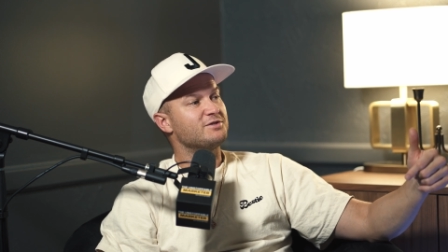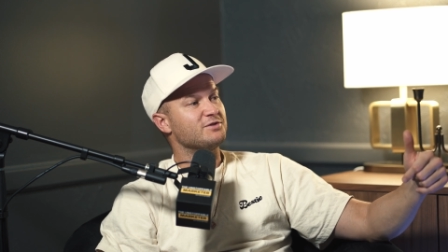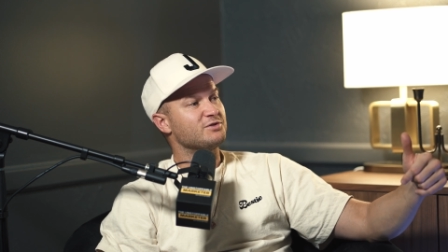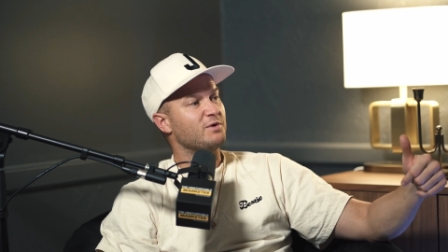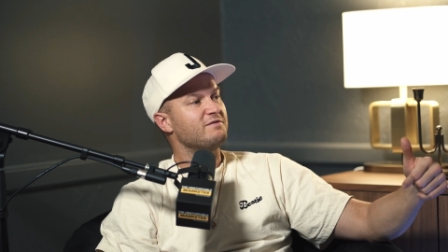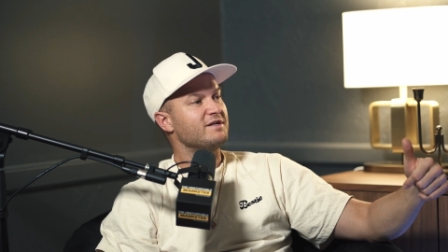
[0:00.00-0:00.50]
to
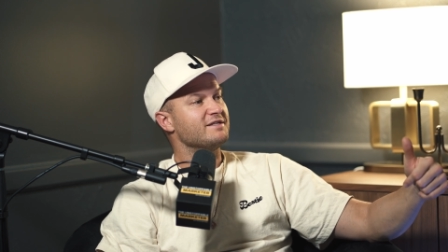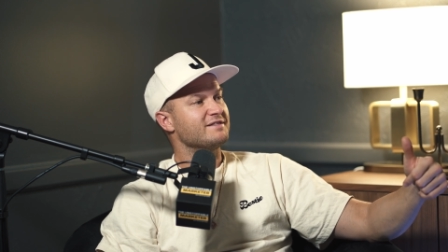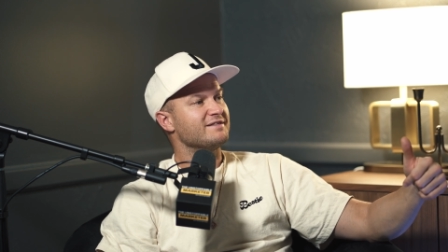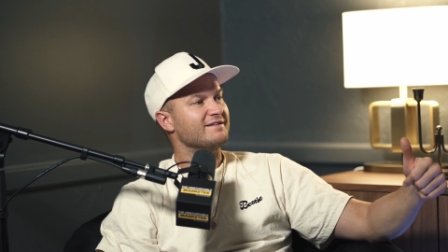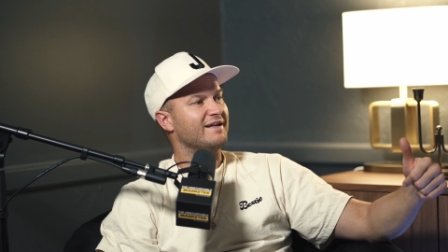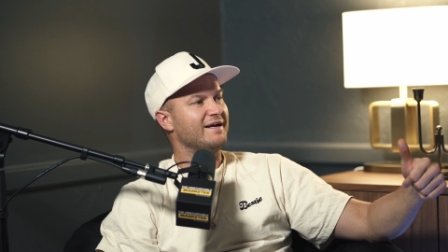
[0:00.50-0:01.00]

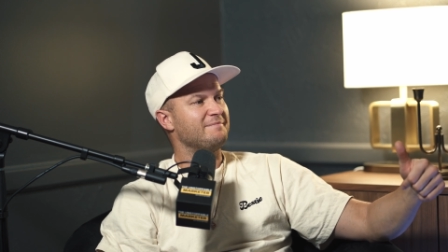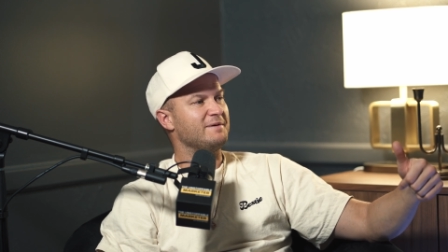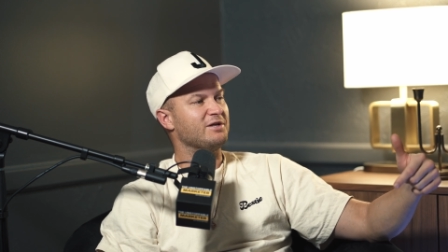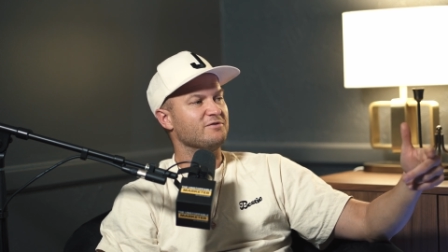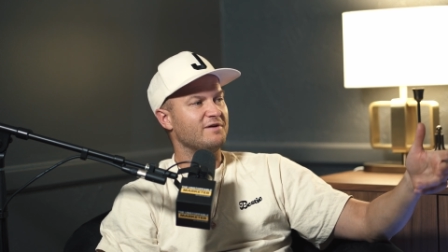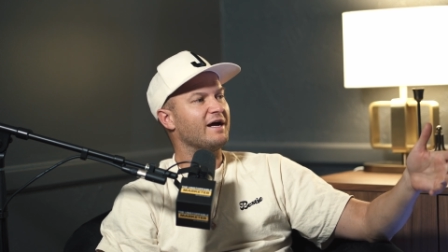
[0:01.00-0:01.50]
Swifties, like
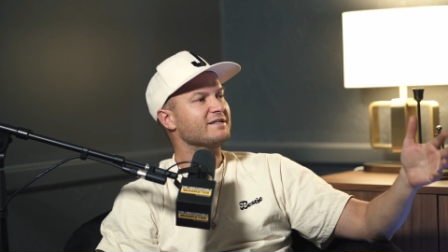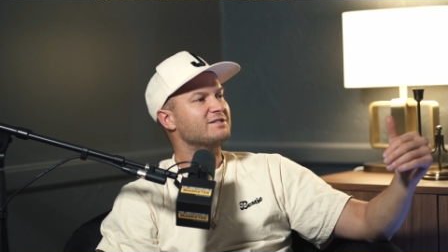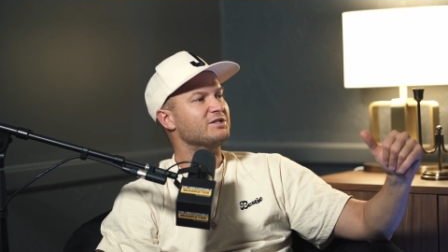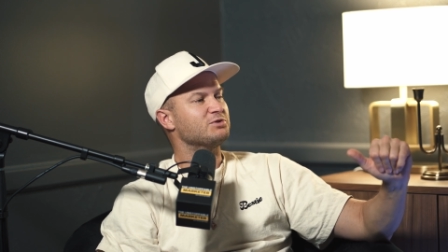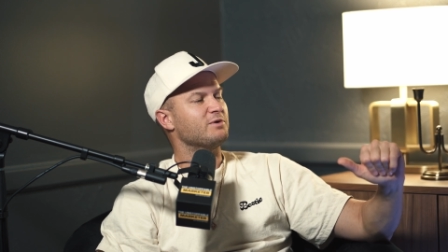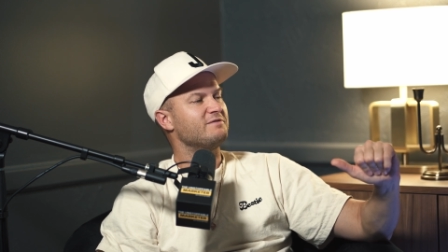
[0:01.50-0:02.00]
Beatles fans
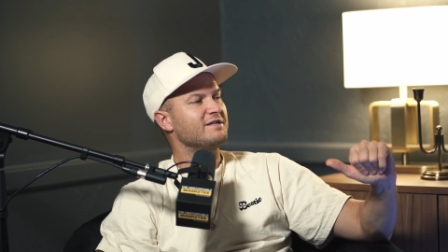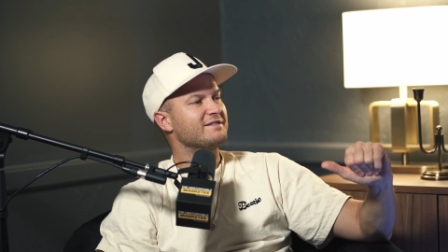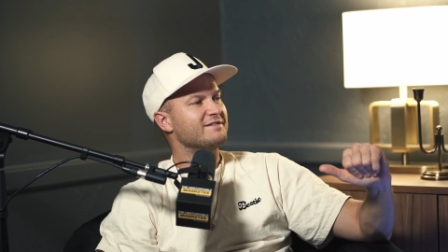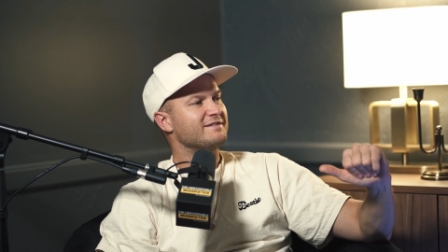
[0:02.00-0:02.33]
to Swifties.